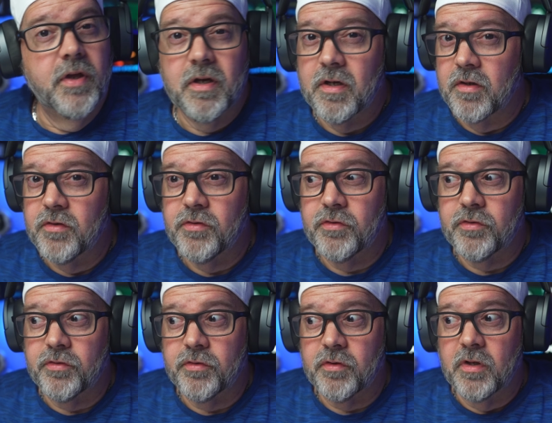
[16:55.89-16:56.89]

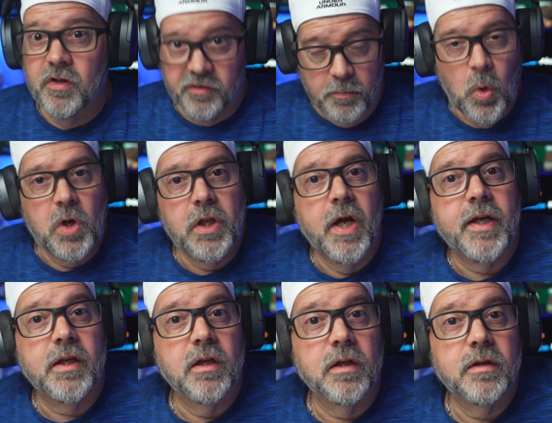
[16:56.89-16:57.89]
This is more
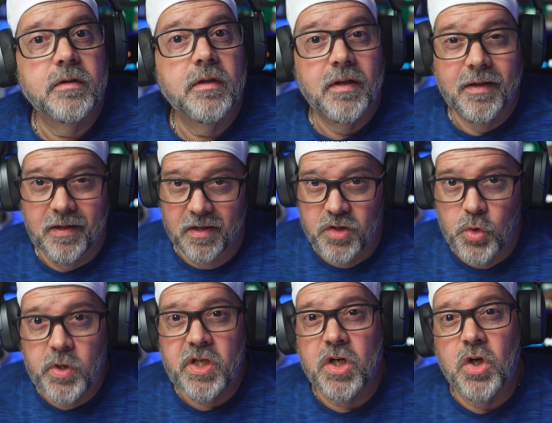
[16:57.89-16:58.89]
like it. Can
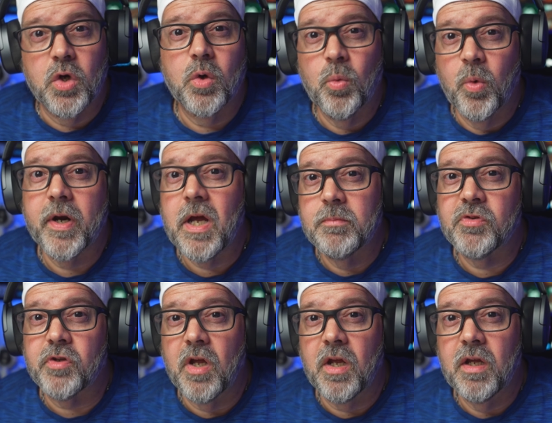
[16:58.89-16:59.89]
you hear what I'm
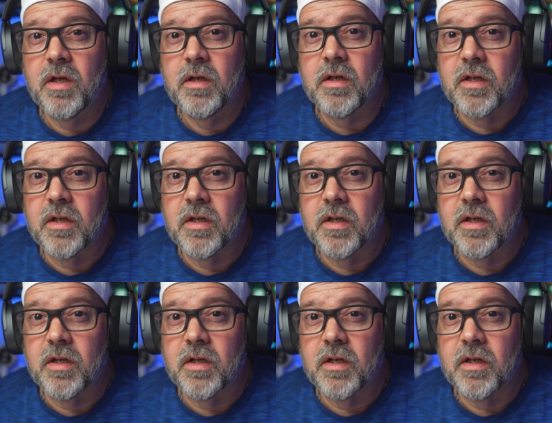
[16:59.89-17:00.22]
saying?